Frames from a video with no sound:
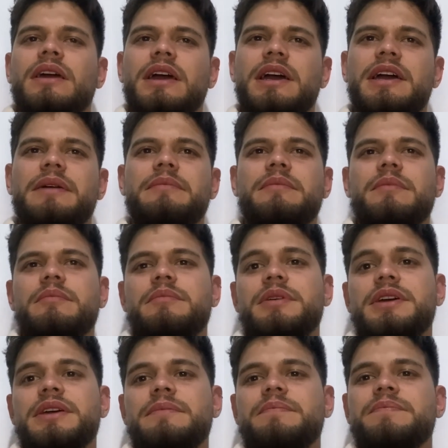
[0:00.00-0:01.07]

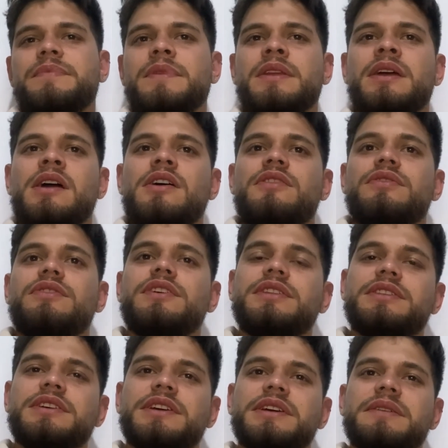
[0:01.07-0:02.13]
mv
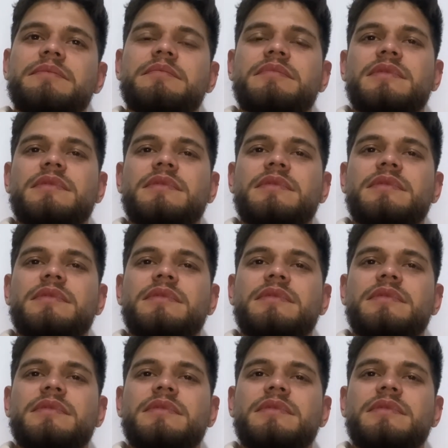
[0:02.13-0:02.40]
dt